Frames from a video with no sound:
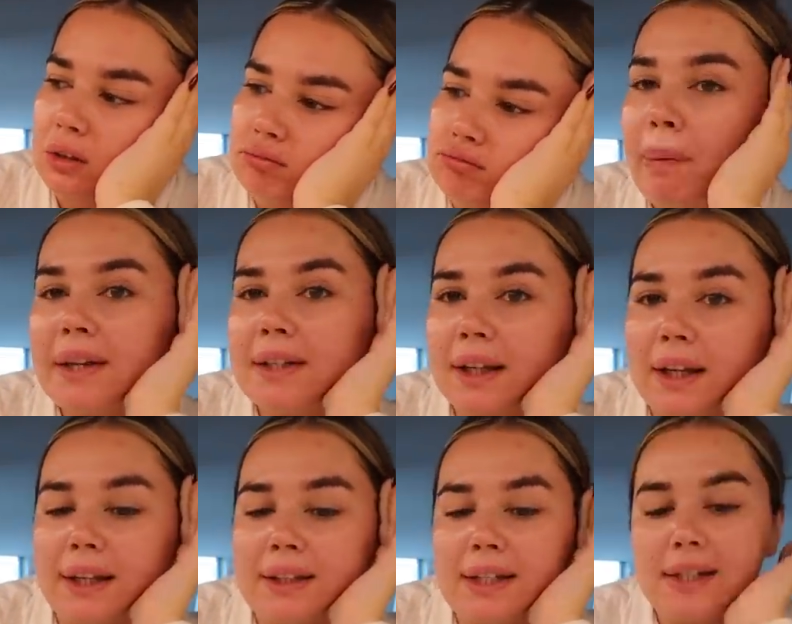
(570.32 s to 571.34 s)
So
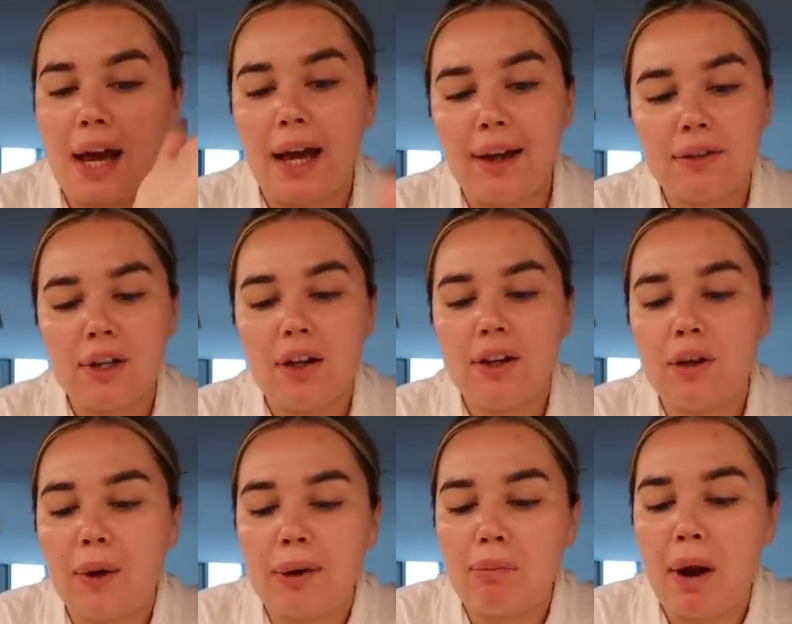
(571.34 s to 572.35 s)
basically today, I'll tell you the
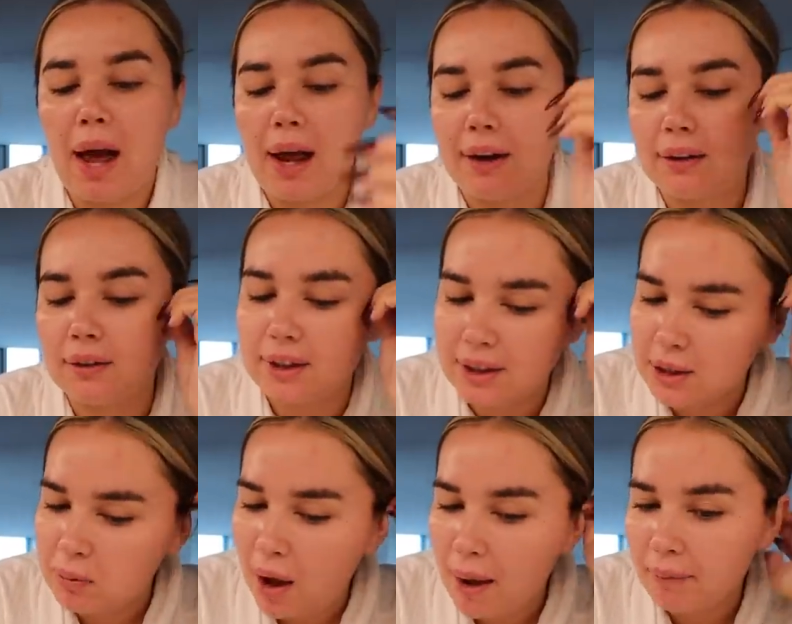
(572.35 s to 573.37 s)
quick plan. This is
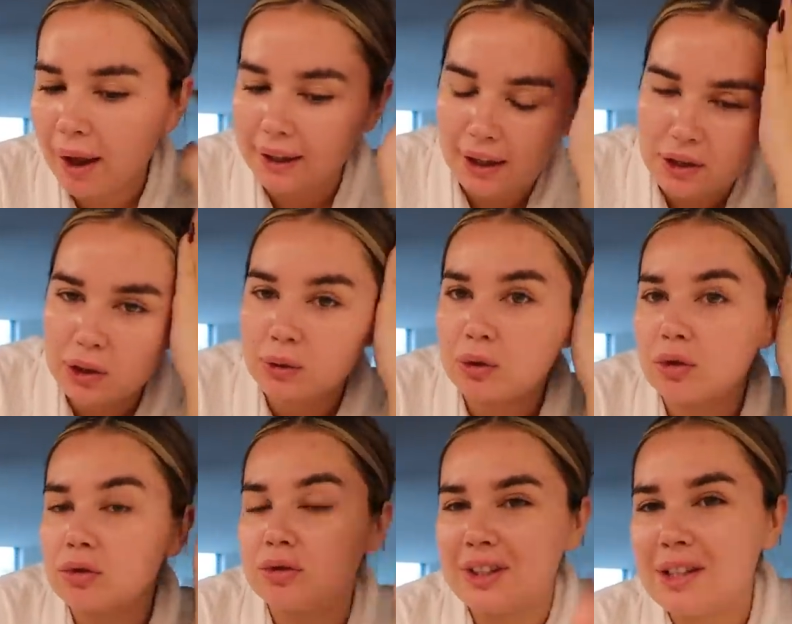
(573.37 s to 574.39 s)
why I'm like, I don't know
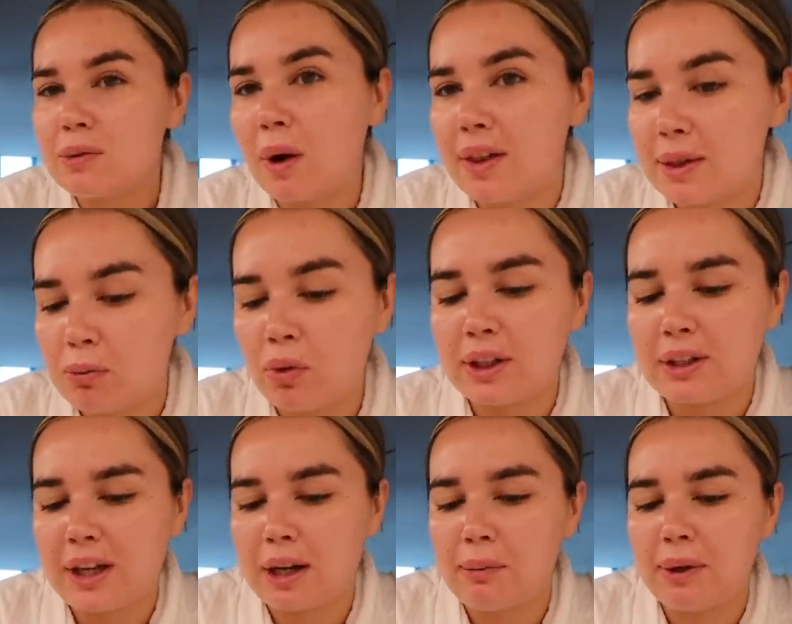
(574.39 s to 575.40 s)
what, this is why this morning's
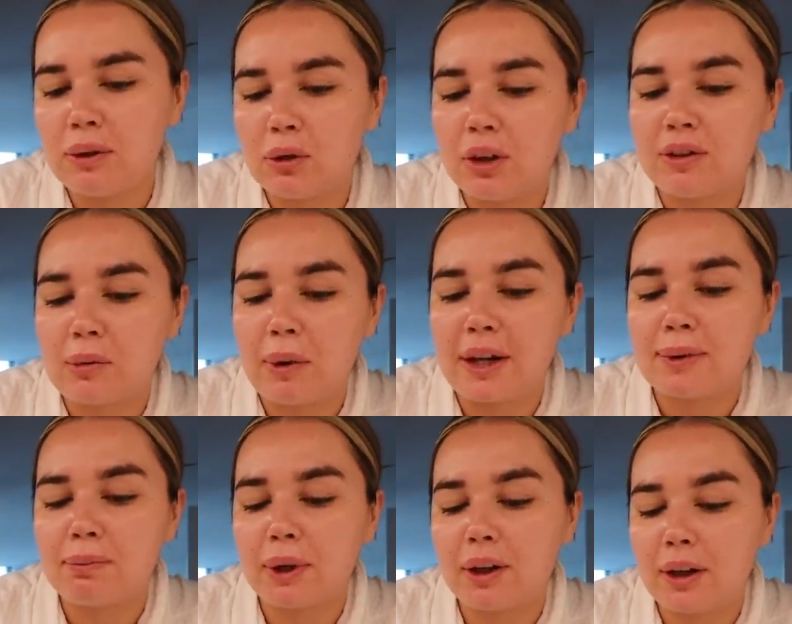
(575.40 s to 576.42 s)
kind of been all over the place,
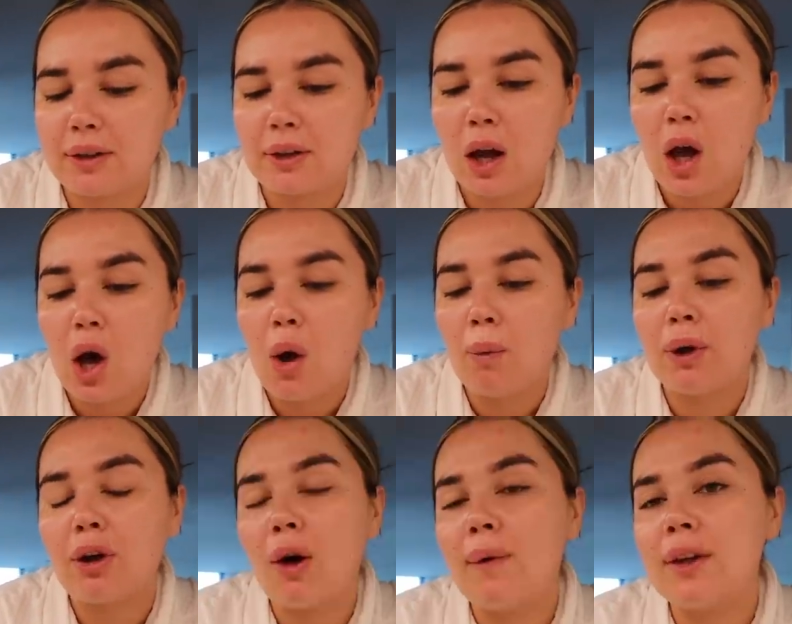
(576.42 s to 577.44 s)
because we're
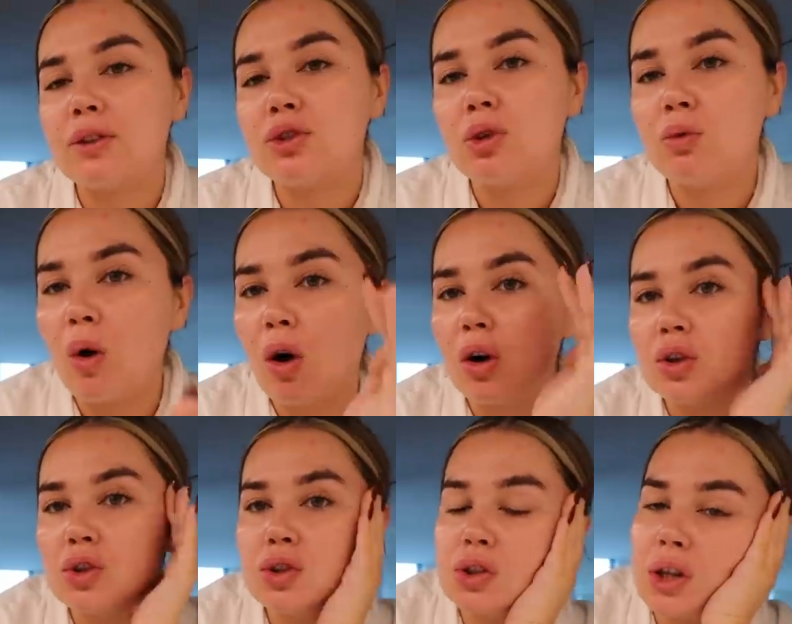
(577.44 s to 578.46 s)
going to
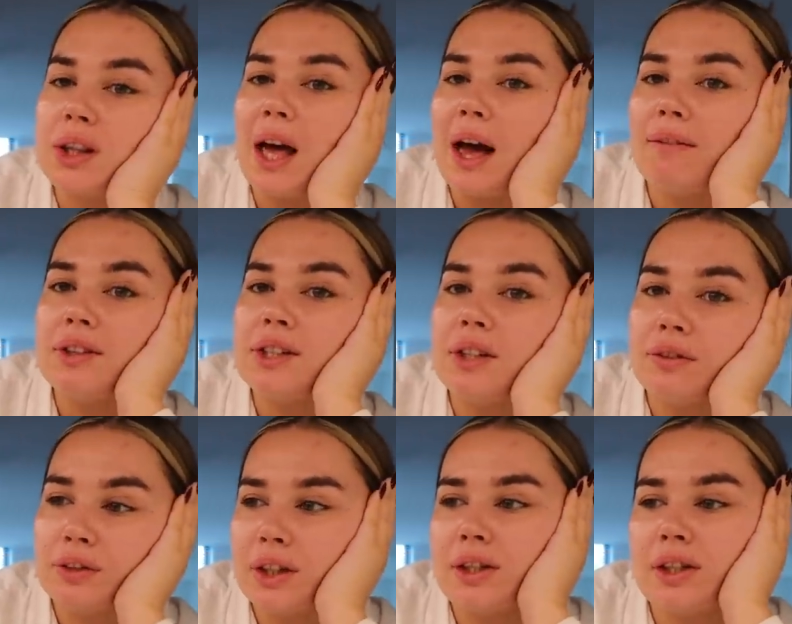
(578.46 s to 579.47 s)
watch the Everton
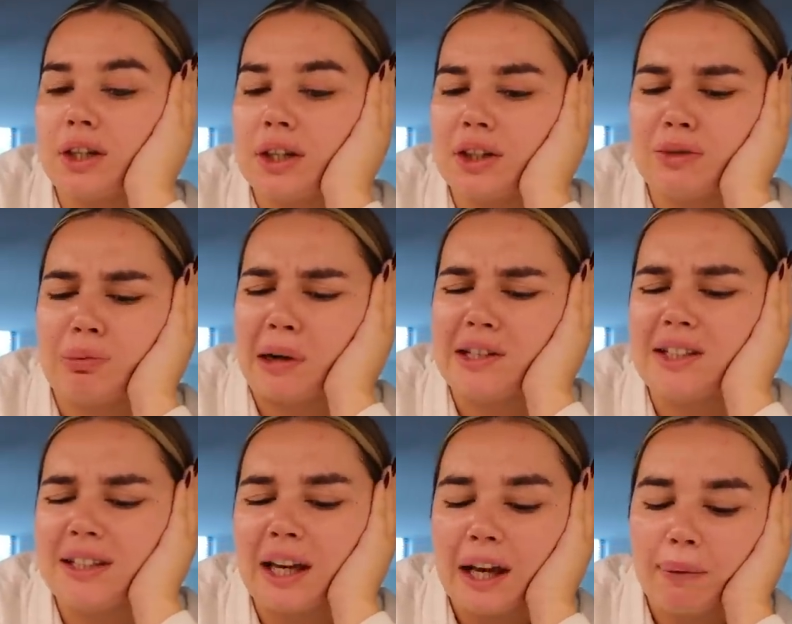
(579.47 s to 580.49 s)
versus
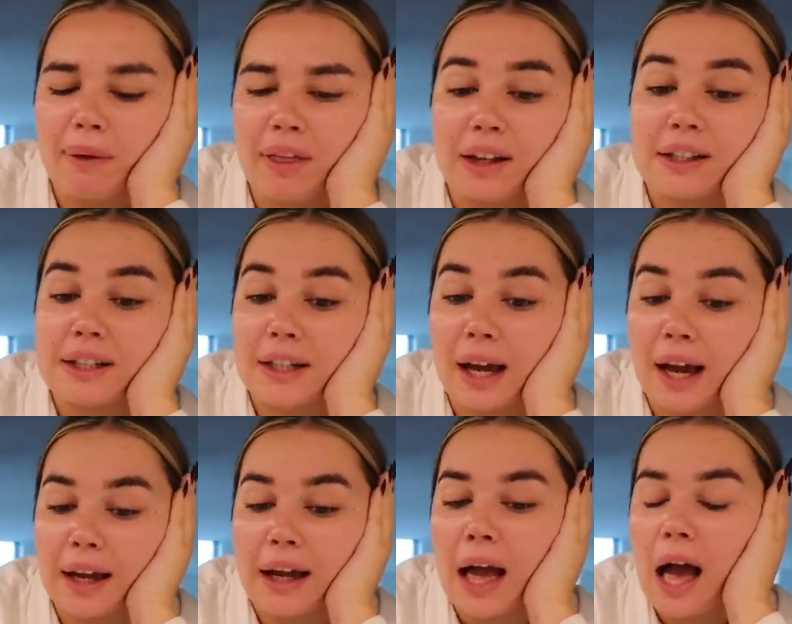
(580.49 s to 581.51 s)
Brighton game, I think,
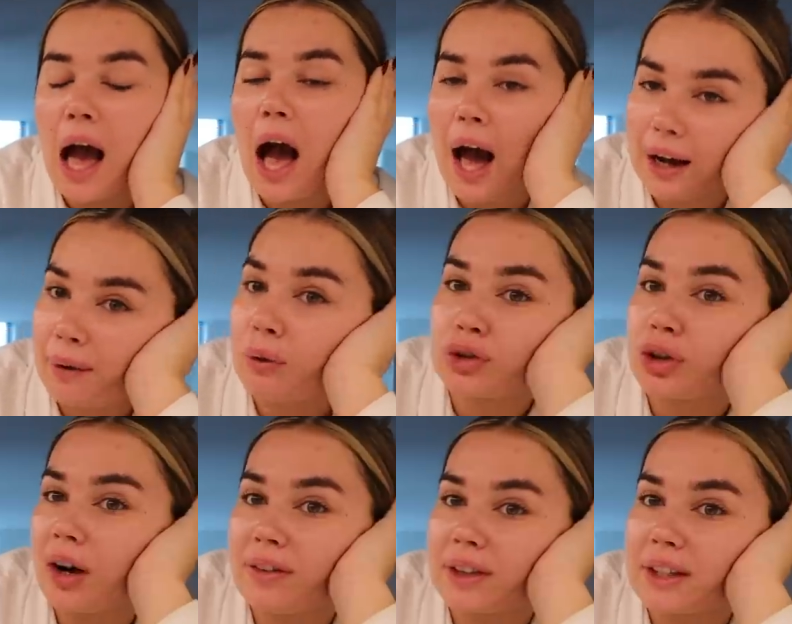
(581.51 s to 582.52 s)
today. And I'm not
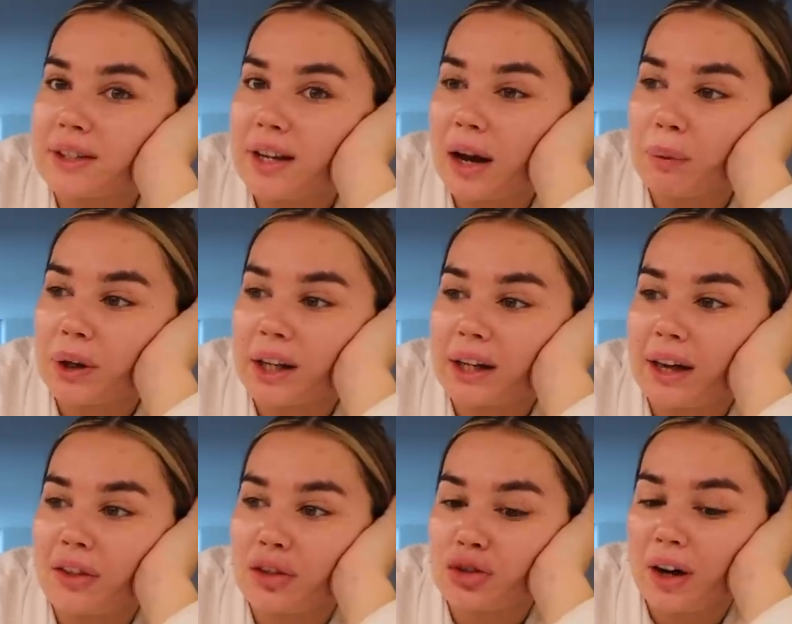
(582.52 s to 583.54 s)
driving this time. We're gonna get
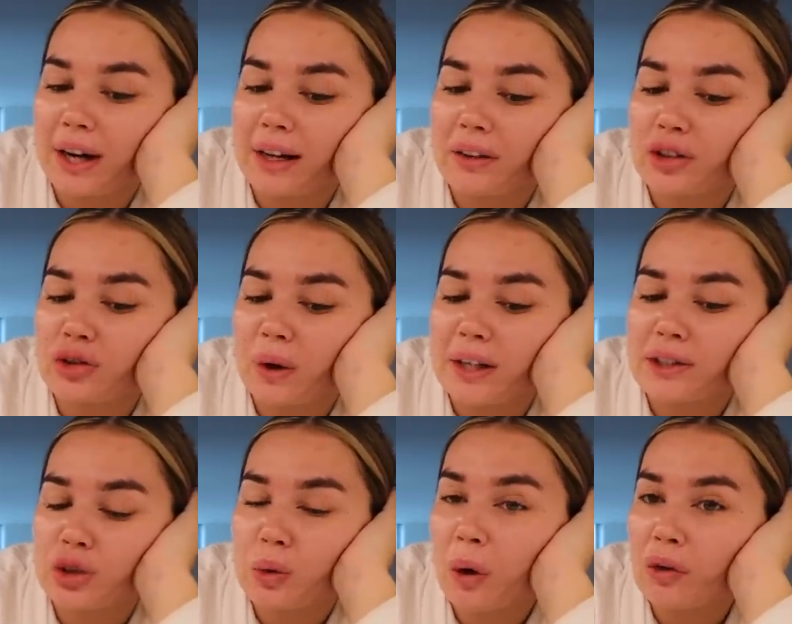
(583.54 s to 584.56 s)
the train and the train's
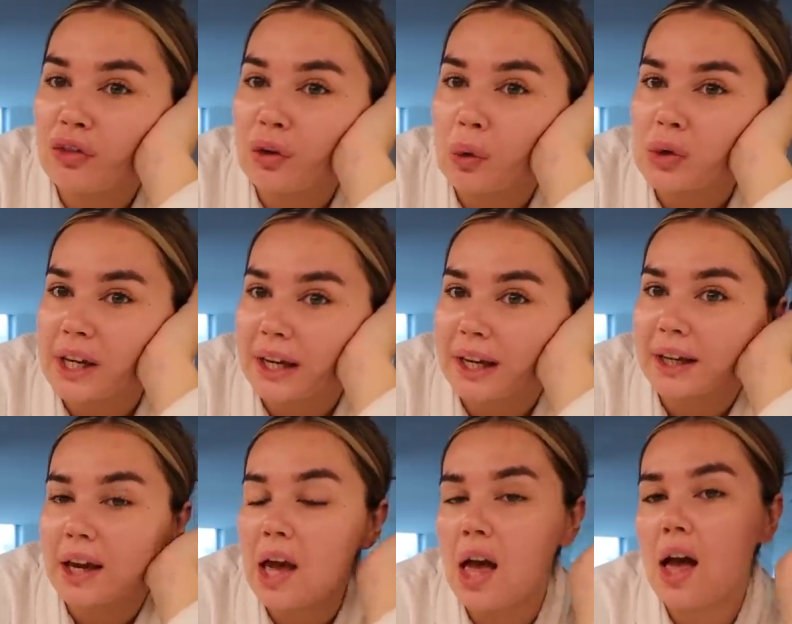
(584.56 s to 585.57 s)
at 12:40.